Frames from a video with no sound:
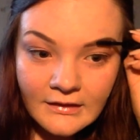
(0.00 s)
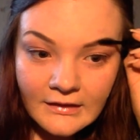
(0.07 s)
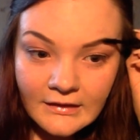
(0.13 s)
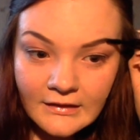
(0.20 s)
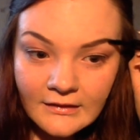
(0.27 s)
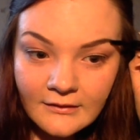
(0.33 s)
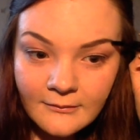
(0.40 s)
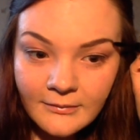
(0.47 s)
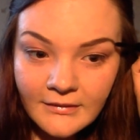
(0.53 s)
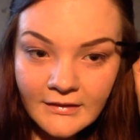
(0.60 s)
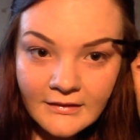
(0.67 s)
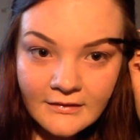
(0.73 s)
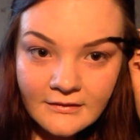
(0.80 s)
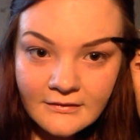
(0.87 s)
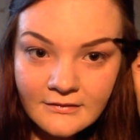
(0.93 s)
in
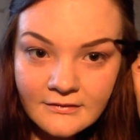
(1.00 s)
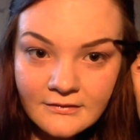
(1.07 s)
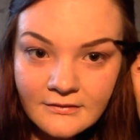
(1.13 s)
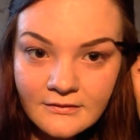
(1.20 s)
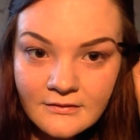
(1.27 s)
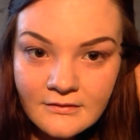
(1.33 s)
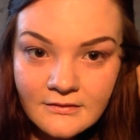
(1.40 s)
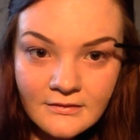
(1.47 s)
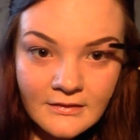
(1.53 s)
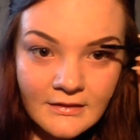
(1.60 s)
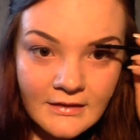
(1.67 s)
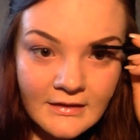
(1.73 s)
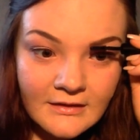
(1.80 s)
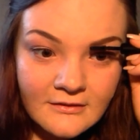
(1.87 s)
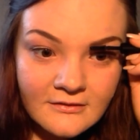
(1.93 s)
place.
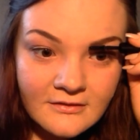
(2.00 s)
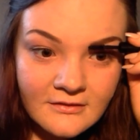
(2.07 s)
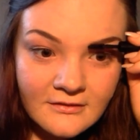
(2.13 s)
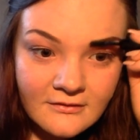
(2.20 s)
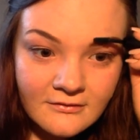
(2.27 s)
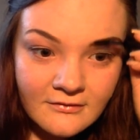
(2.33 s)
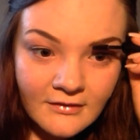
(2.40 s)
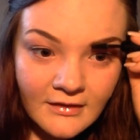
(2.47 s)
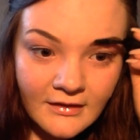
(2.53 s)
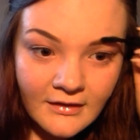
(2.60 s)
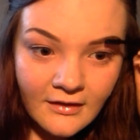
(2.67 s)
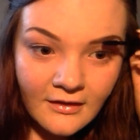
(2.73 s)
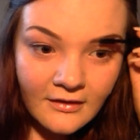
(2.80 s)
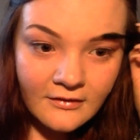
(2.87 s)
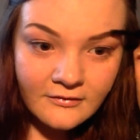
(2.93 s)
Literally just running
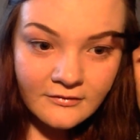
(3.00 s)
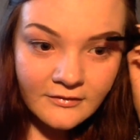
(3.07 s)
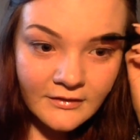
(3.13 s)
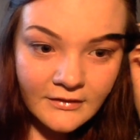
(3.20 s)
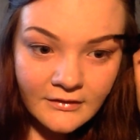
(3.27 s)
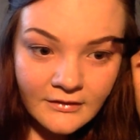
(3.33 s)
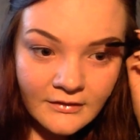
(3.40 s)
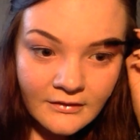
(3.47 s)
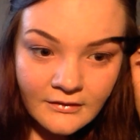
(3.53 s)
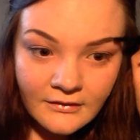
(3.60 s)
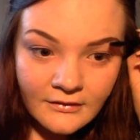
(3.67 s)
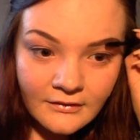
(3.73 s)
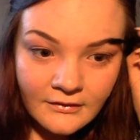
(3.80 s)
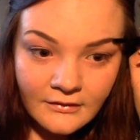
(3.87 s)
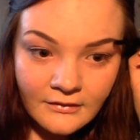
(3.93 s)
it over
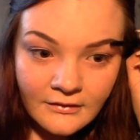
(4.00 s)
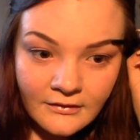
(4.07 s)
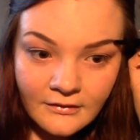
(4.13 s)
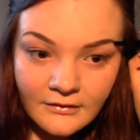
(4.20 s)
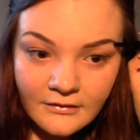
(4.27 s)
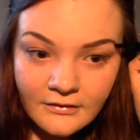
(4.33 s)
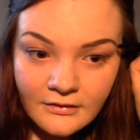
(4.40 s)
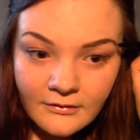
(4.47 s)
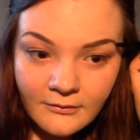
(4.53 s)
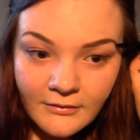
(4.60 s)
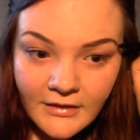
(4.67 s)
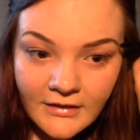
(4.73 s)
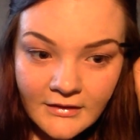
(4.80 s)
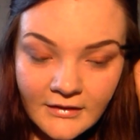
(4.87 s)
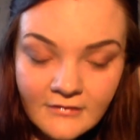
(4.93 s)
the
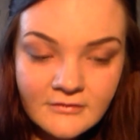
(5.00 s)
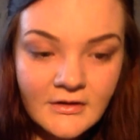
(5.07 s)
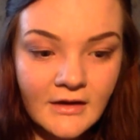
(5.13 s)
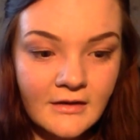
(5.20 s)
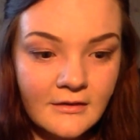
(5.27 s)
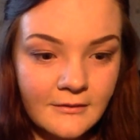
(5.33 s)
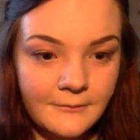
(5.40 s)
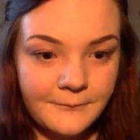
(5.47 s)
work I've done.